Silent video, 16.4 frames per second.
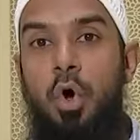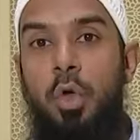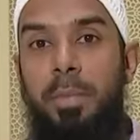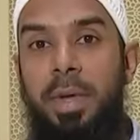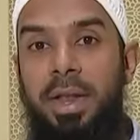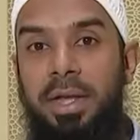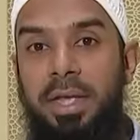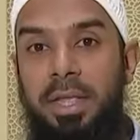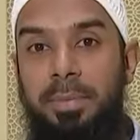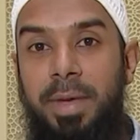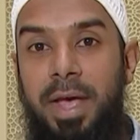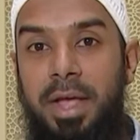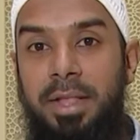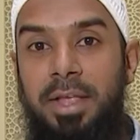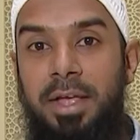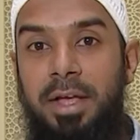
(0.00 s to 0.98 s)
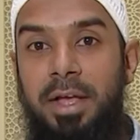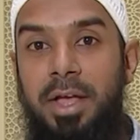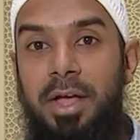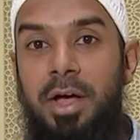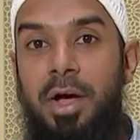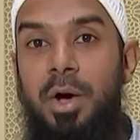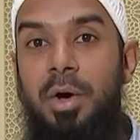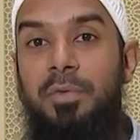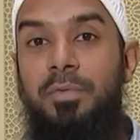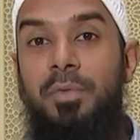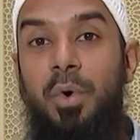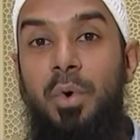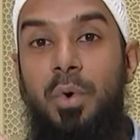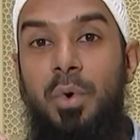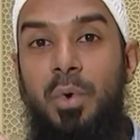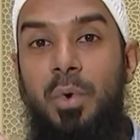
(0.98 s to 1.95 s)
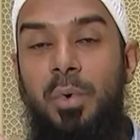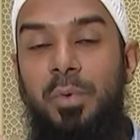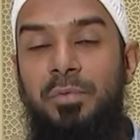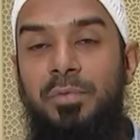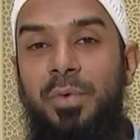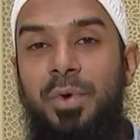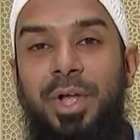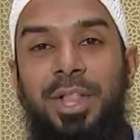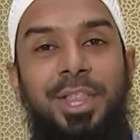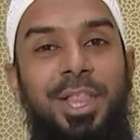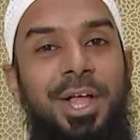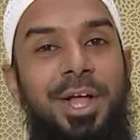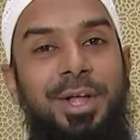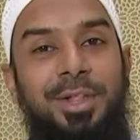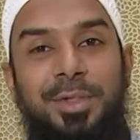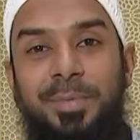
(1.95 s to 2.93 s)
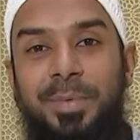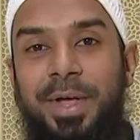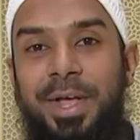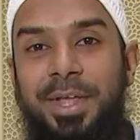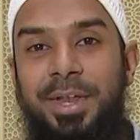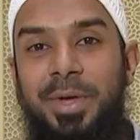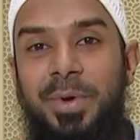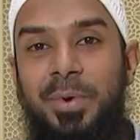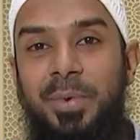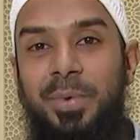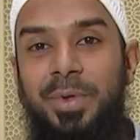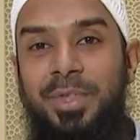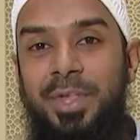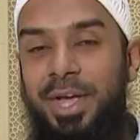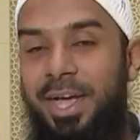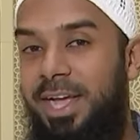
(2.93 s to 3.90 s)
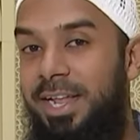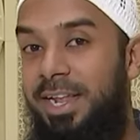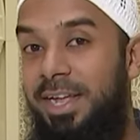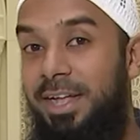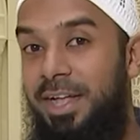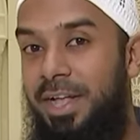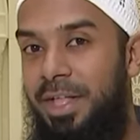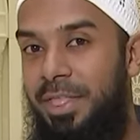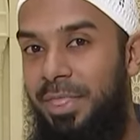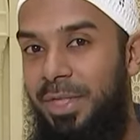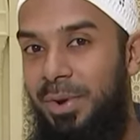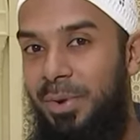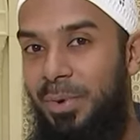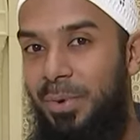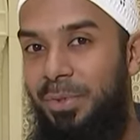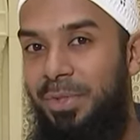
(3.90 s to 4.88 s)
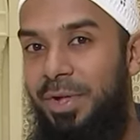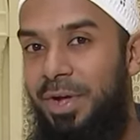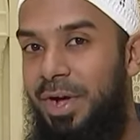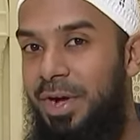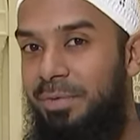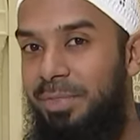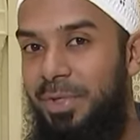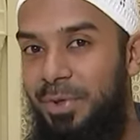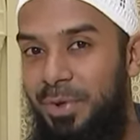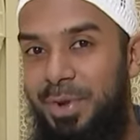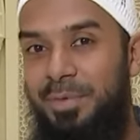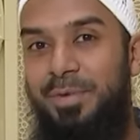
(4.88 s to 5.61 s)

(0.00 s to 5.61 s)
all my ibadah, of all for Allah subhanahu wa ta'ala, the Lord of the